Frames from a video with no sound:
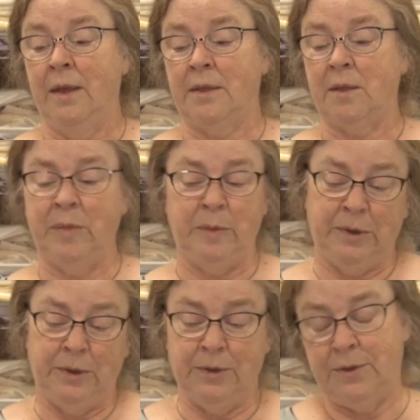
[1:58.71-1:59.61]
Some
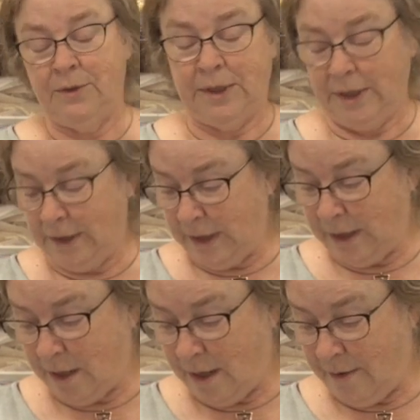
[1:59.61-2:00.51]
people use utility
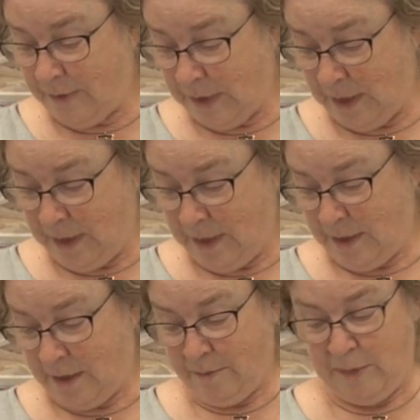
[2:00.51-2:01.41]
knives.
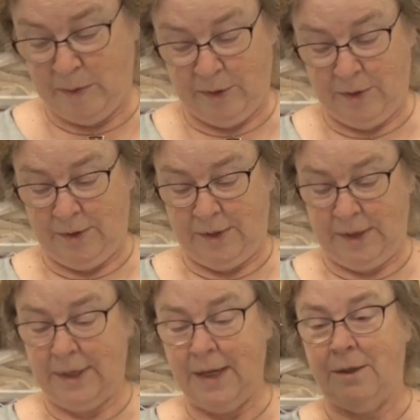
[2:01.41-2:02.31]
Some people use
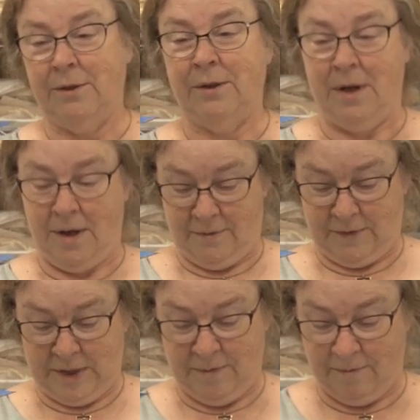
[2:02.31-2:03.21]
X-Acto
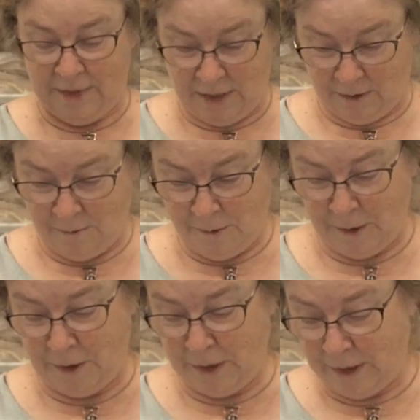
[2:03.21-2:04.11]
knives. They all
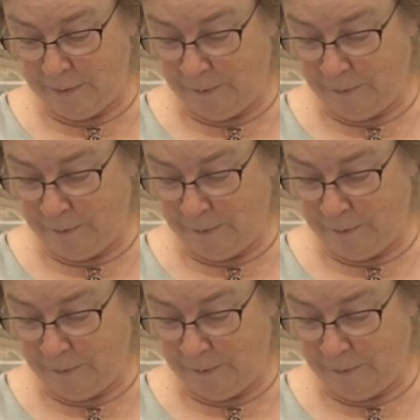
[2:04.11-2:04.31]
work.